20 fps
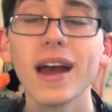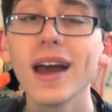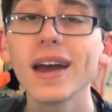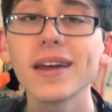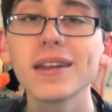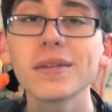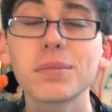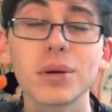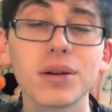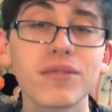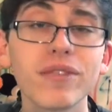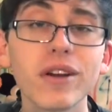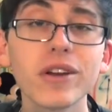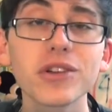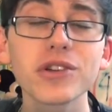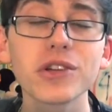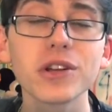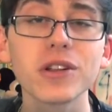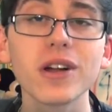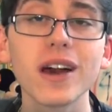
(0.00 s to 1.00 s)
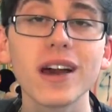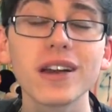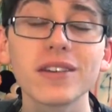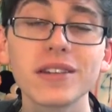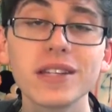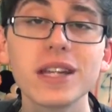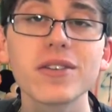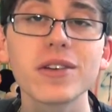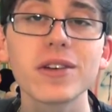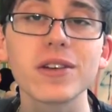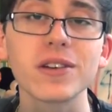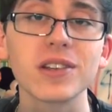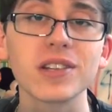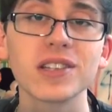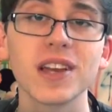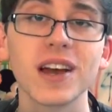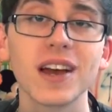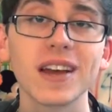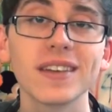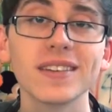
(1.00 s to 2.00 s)
and professional at interior
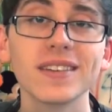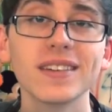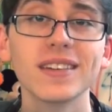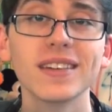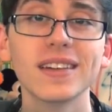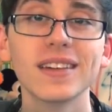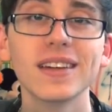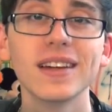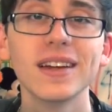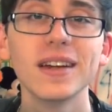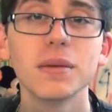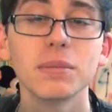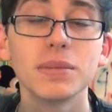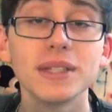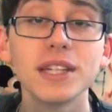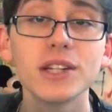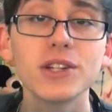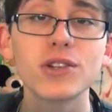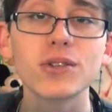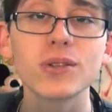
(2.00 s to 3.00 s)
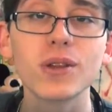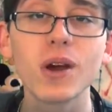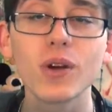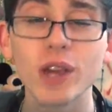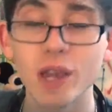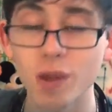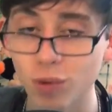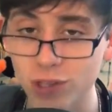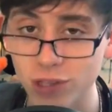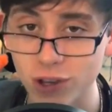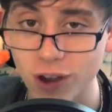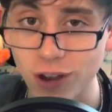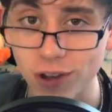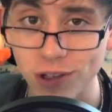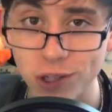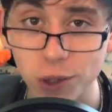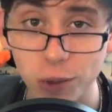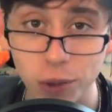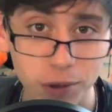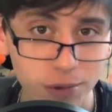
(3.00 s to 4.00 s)
design. But did you know he was
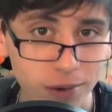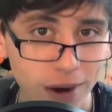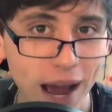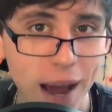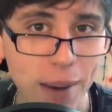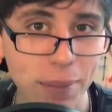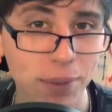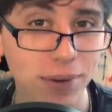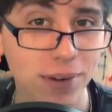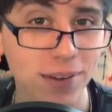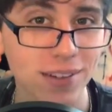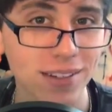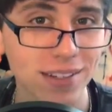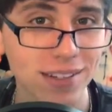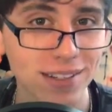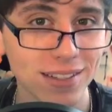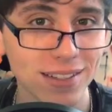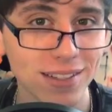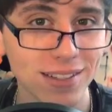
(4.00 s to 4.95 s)
also a rapper?